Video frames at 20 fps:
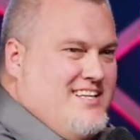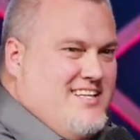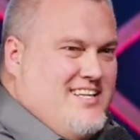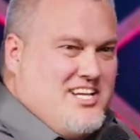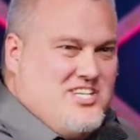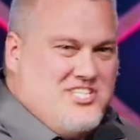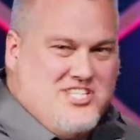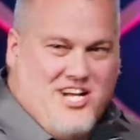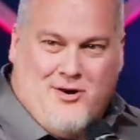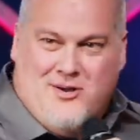
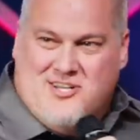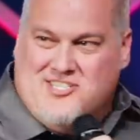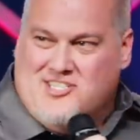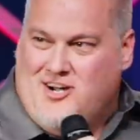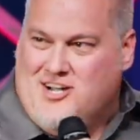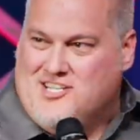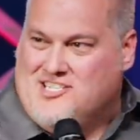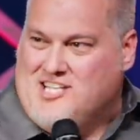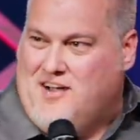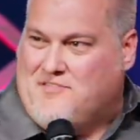like Sharon's
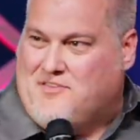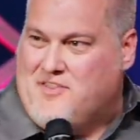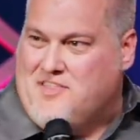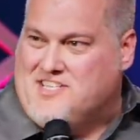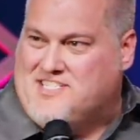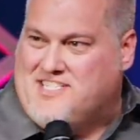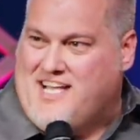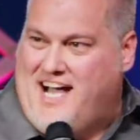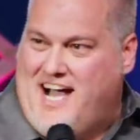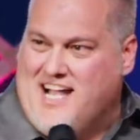always off to
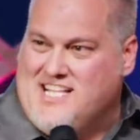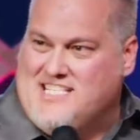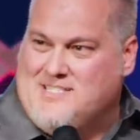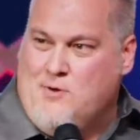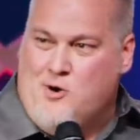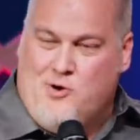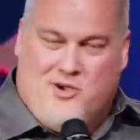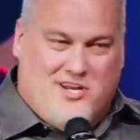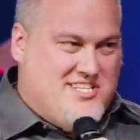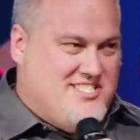the side
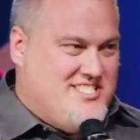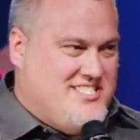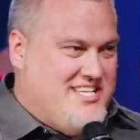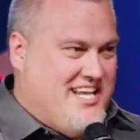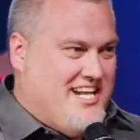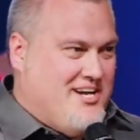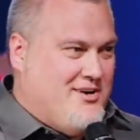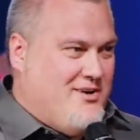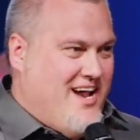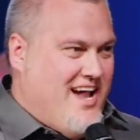smoking a
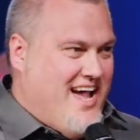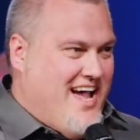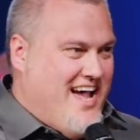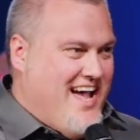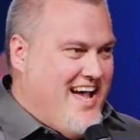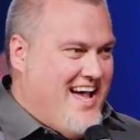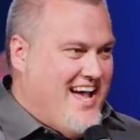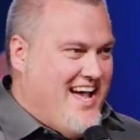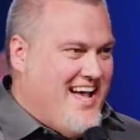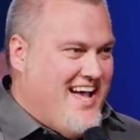
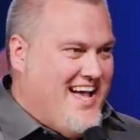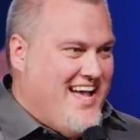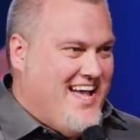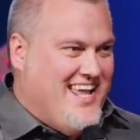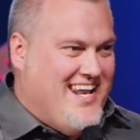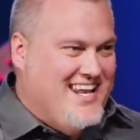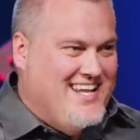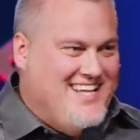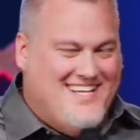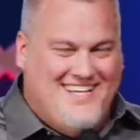
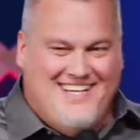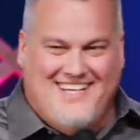cigarette.